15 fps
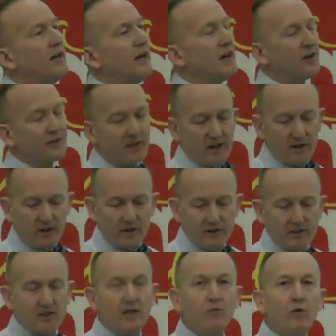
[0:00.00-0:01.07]
healthcare
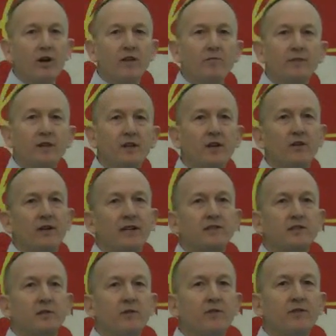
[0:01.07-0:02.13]
could somewhat
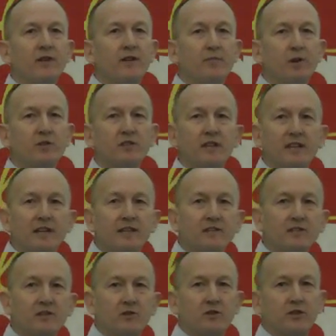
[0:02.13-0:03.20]
ameliorate some of the most
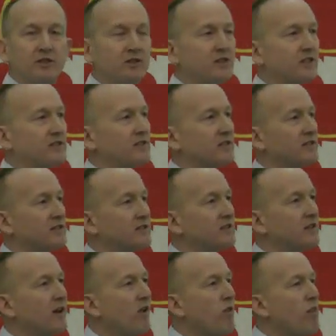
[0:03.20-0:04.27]
hideous social injustices,